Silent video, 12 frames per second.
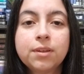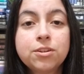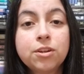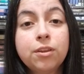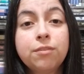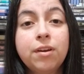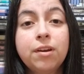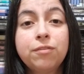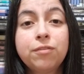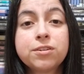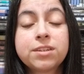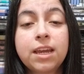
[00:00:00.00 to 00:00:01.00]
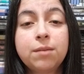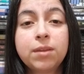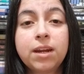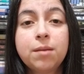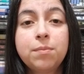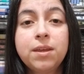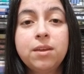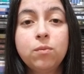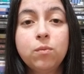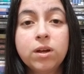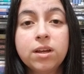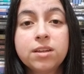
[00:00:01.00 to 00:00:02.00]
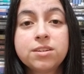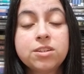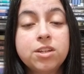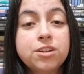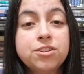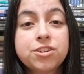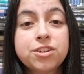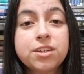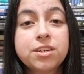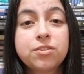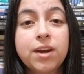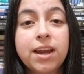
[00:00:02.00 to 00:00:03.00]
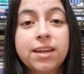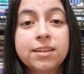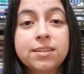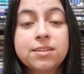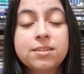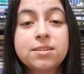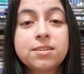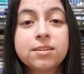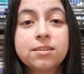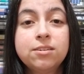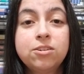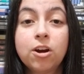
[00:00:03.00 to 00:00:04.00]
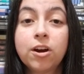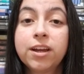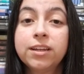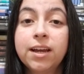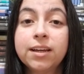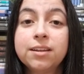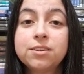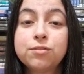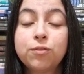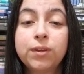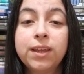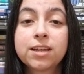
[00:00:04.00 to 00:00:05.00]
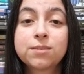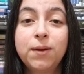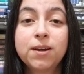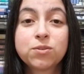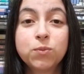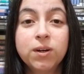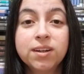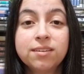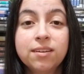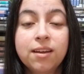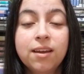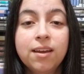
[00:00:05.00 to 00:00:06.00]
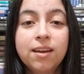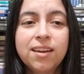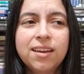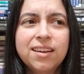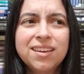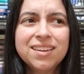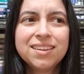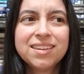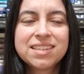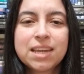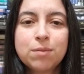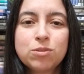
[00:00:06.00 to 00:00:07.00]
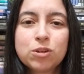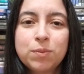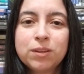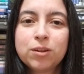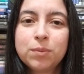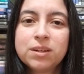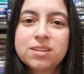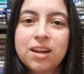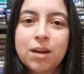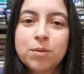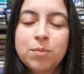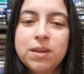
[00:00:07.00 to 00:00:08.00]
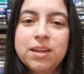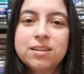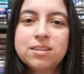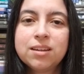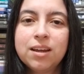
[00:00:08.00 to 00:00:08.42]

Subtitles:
So the very first game that I beat was Dungeons & Dragons Dark Alliance for the Xbox One. This game took me a little bit of time to beat.